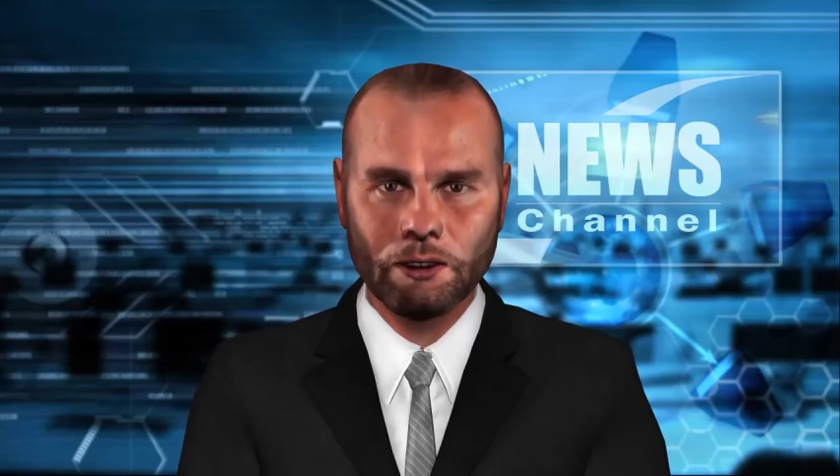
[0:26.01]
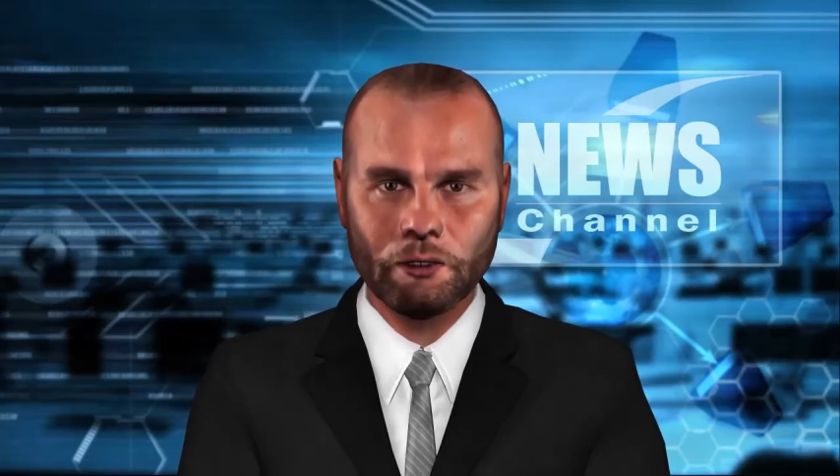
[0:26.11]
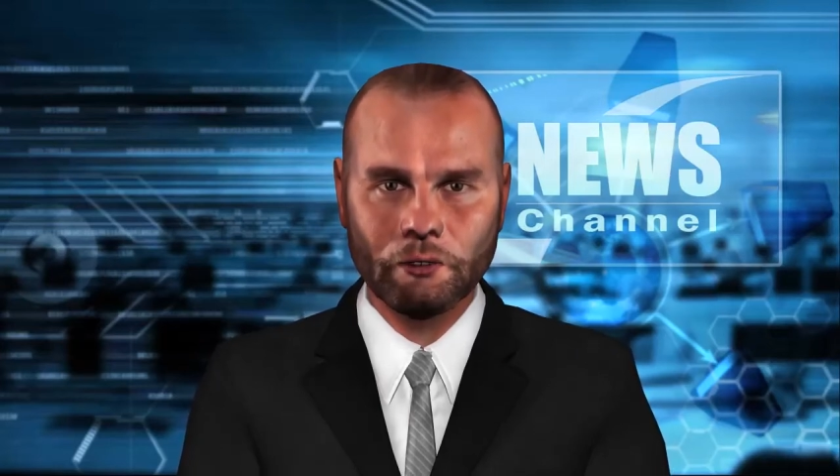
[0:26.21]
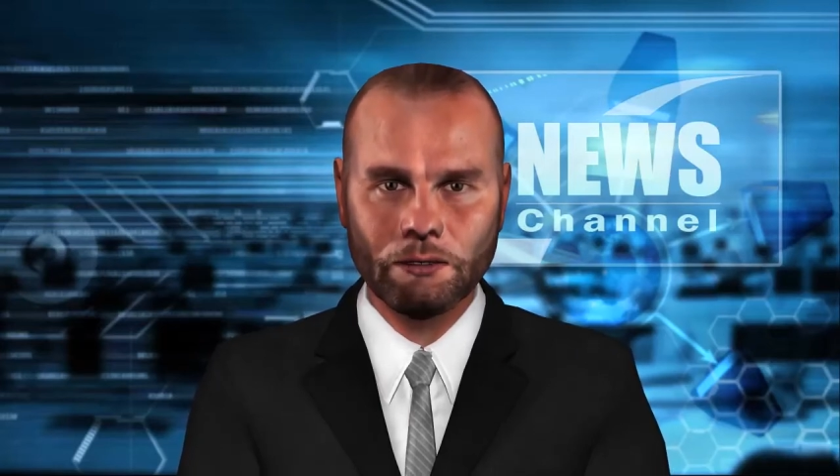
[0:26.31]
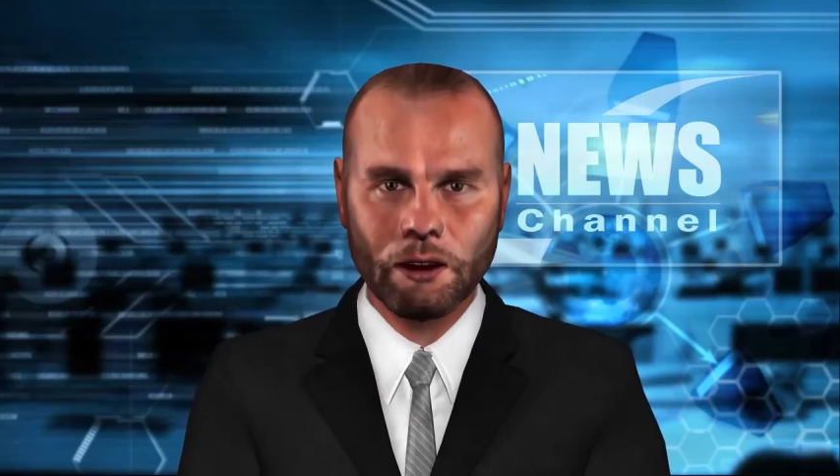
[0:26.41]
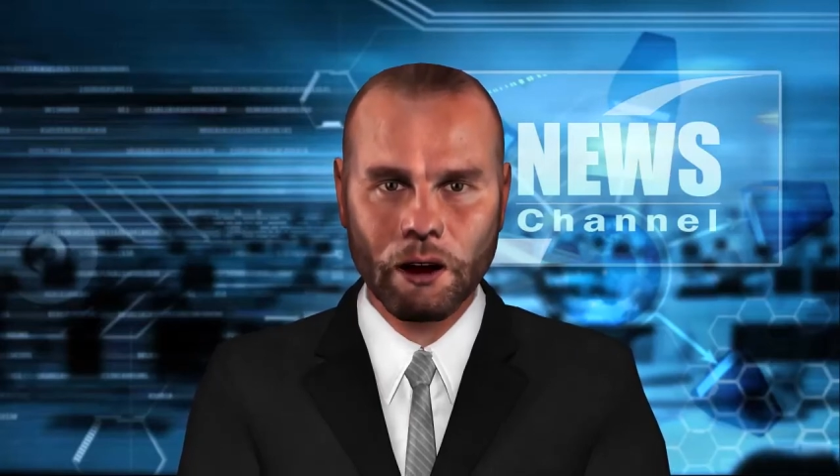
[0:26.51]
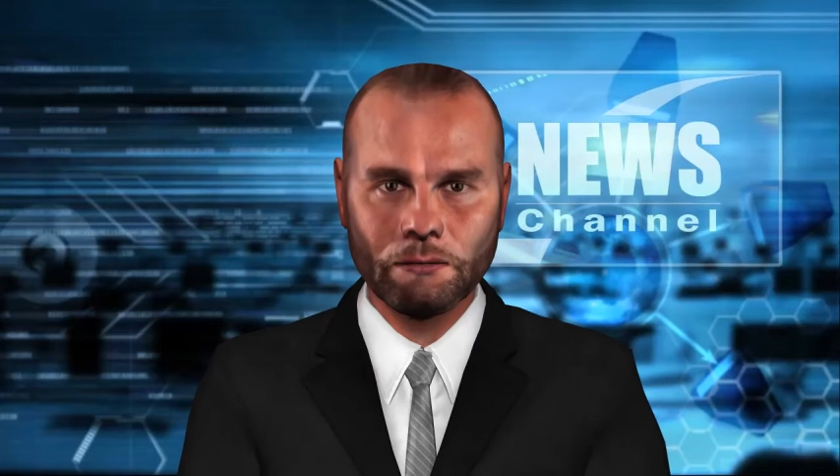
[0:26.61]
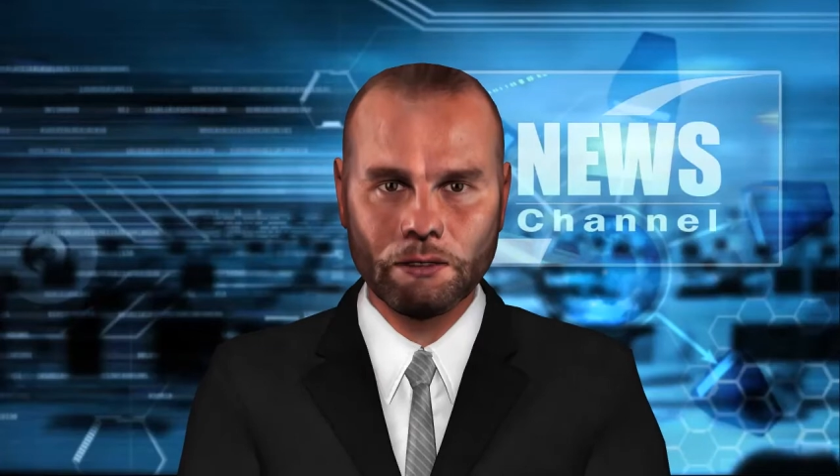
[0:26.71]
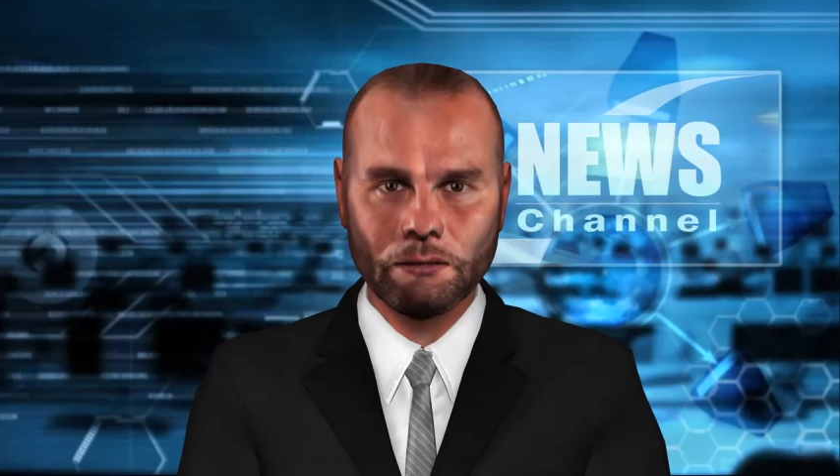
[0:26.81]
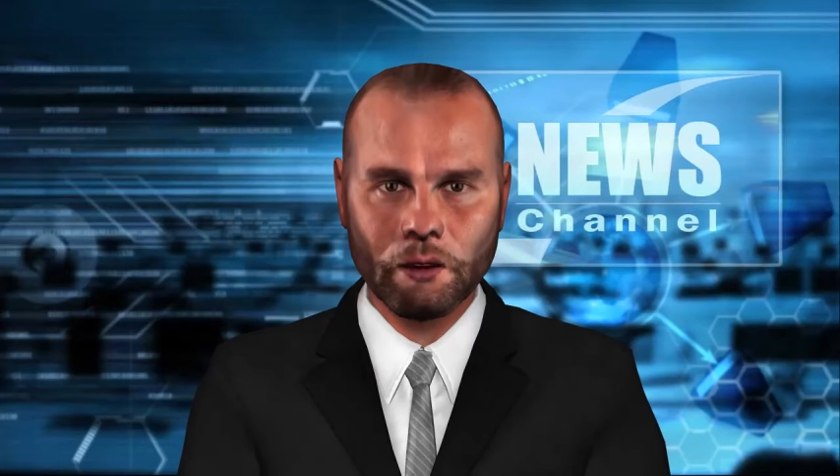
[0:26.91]
to the
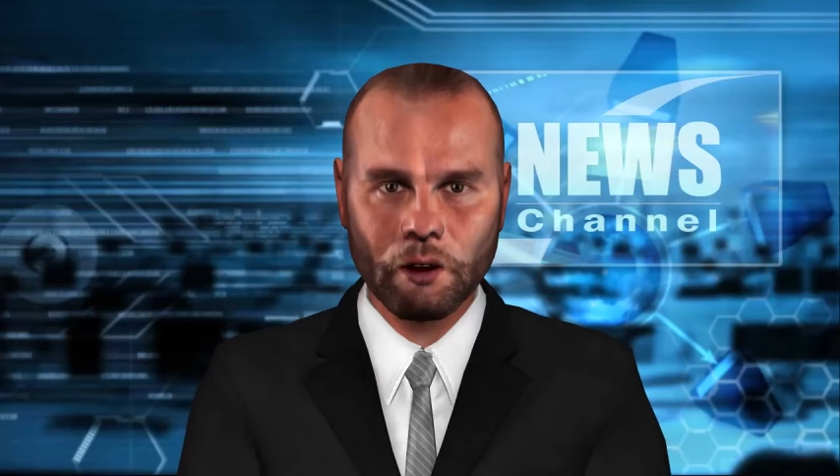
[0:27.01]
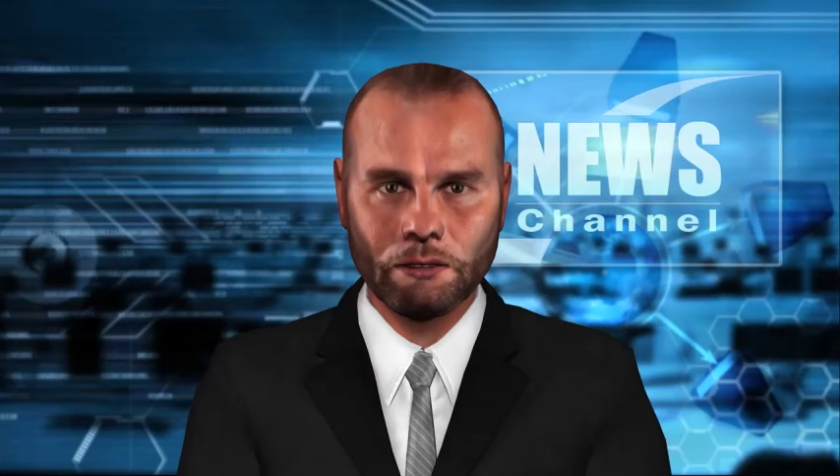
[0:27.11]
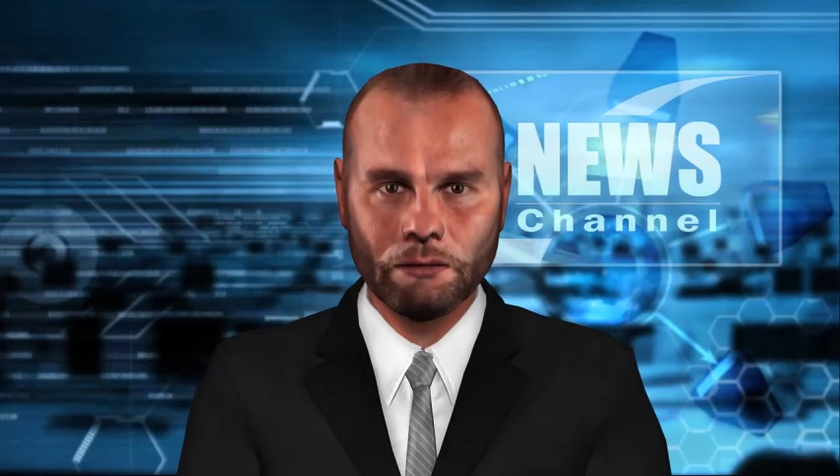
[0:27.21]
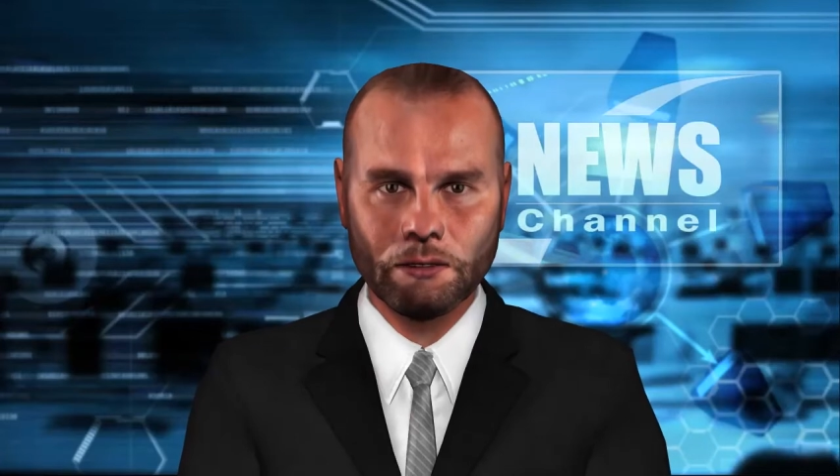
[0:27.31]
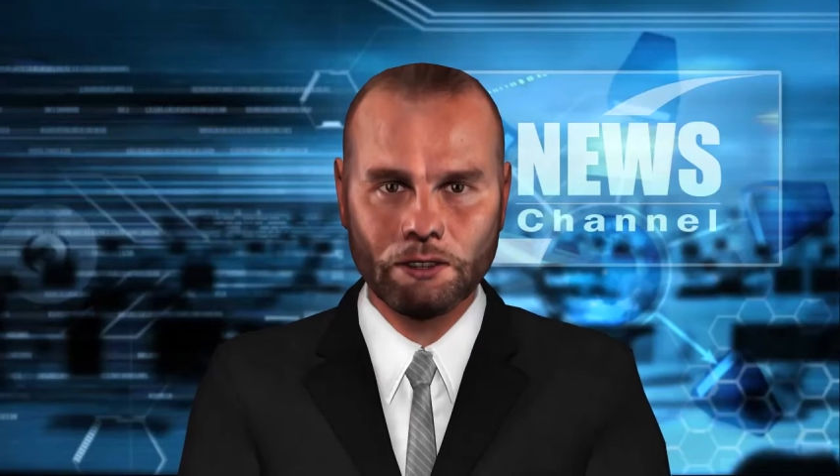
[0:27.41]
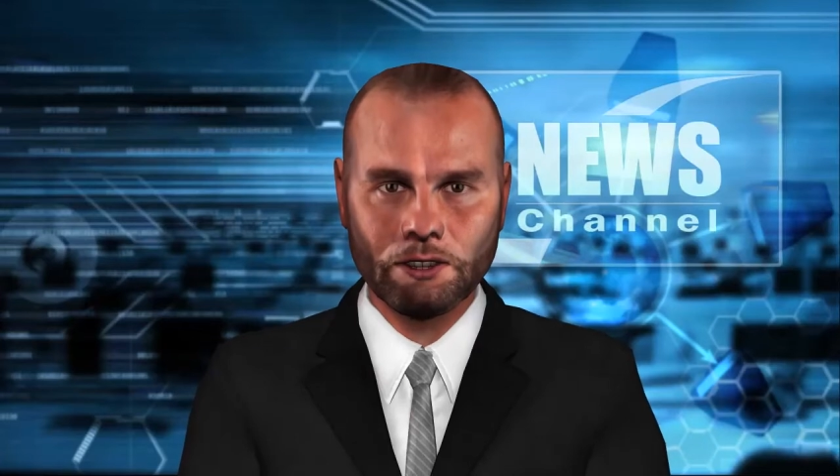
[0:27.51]
Department of Health,